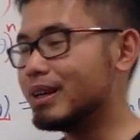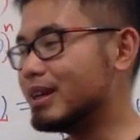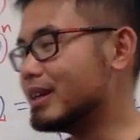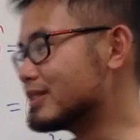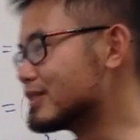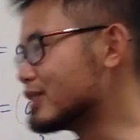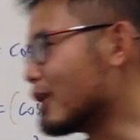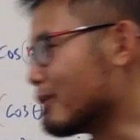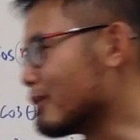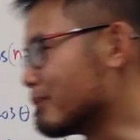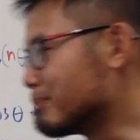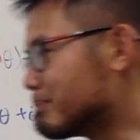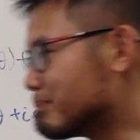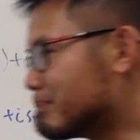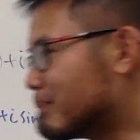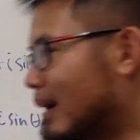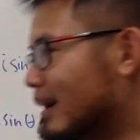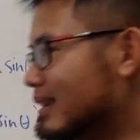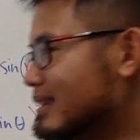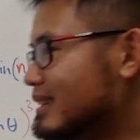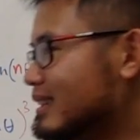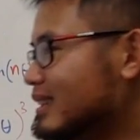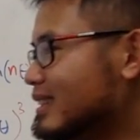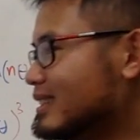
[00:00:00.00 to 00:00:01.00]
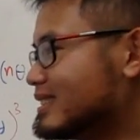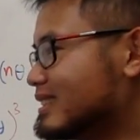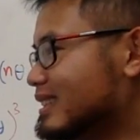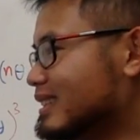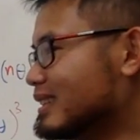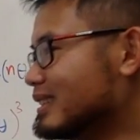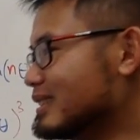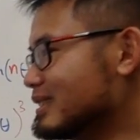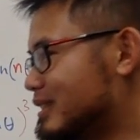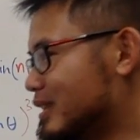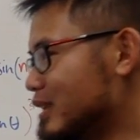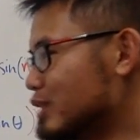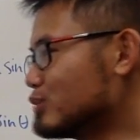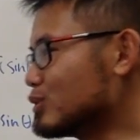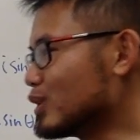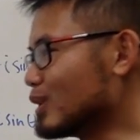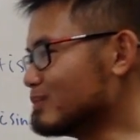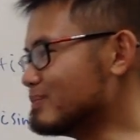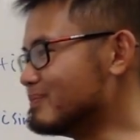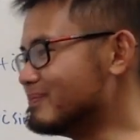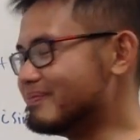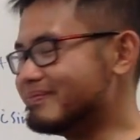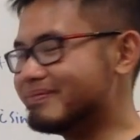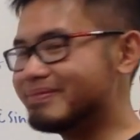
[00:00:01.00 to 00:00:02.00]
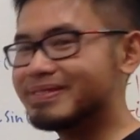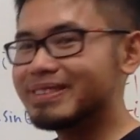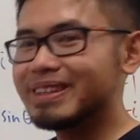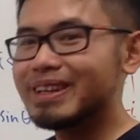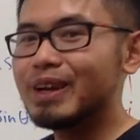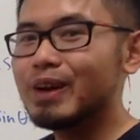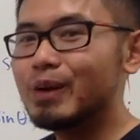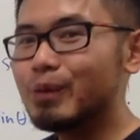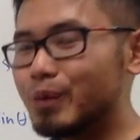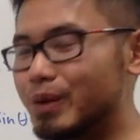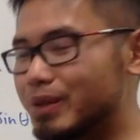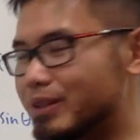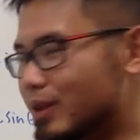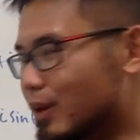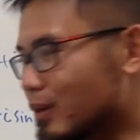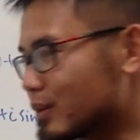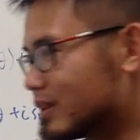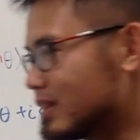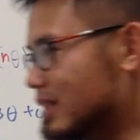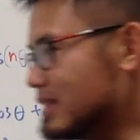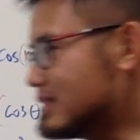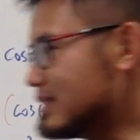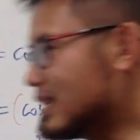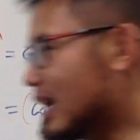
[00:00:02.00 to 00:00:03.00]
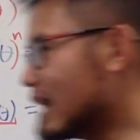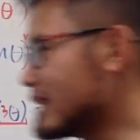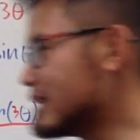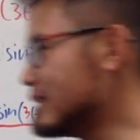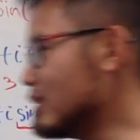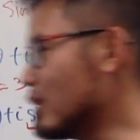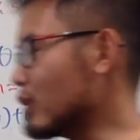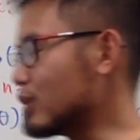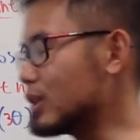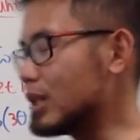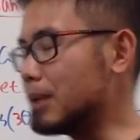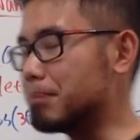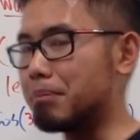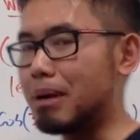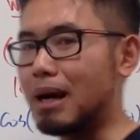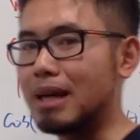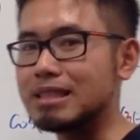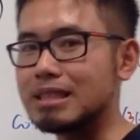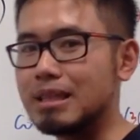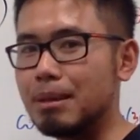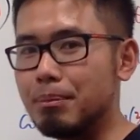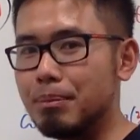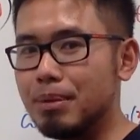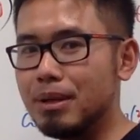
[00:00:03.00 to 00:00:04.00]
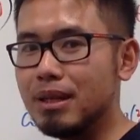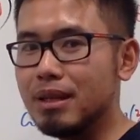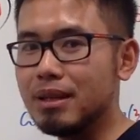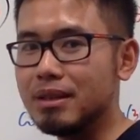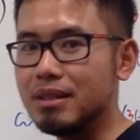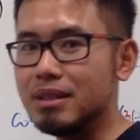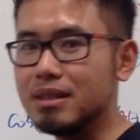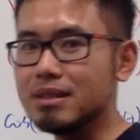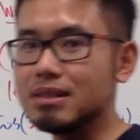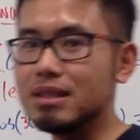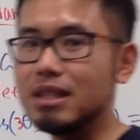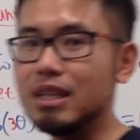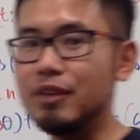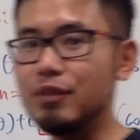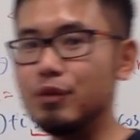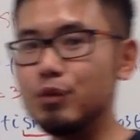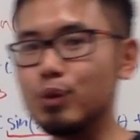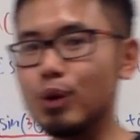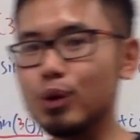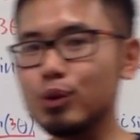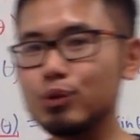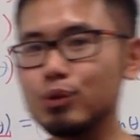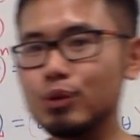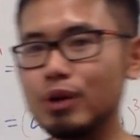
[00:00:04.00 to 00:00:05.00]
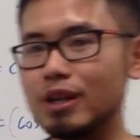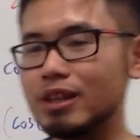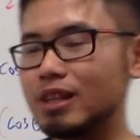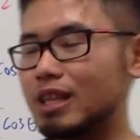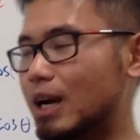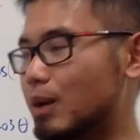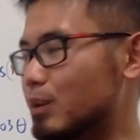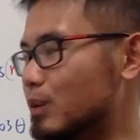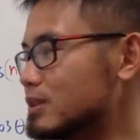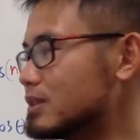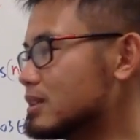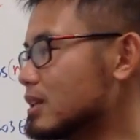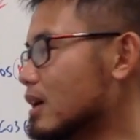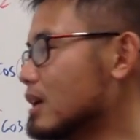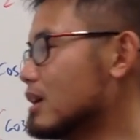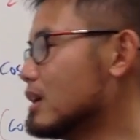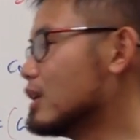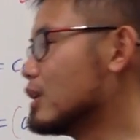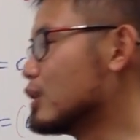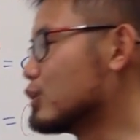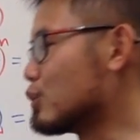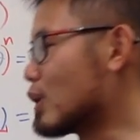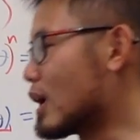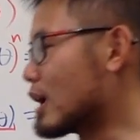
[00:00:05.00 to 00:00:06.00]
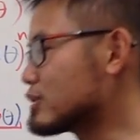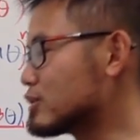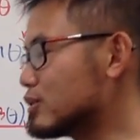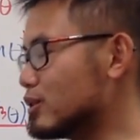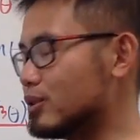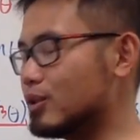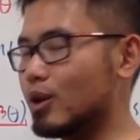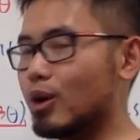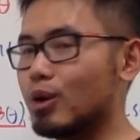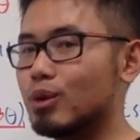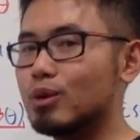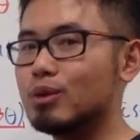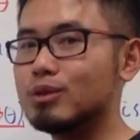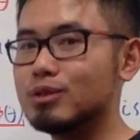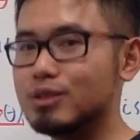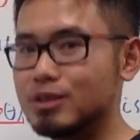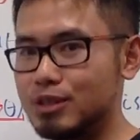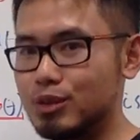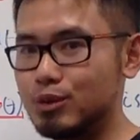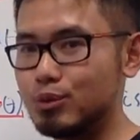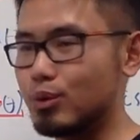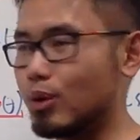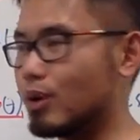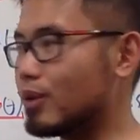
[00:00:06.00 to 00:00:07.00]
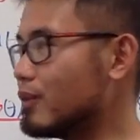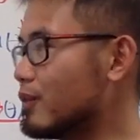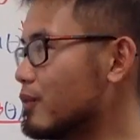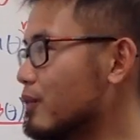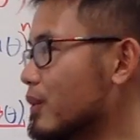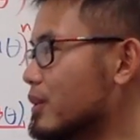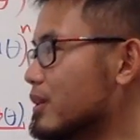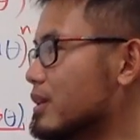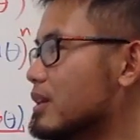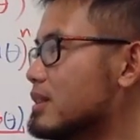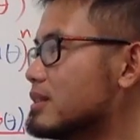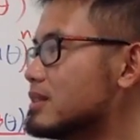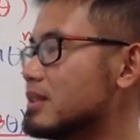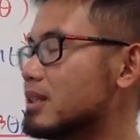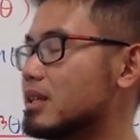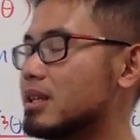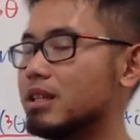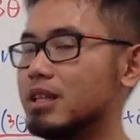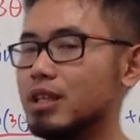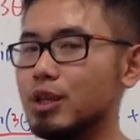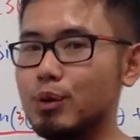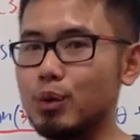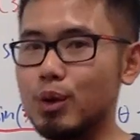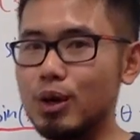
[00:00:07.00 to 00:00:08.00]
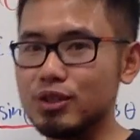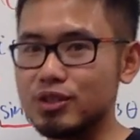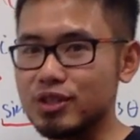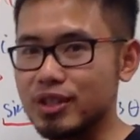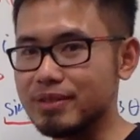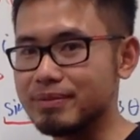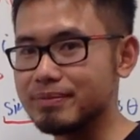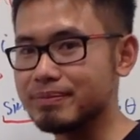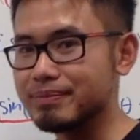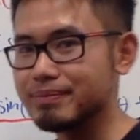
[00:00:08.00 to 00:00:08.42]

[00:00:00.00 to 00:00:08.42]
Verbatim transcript: So by this theorem, we know these are the only possibilities if you want to end up with a rational zero for this equation.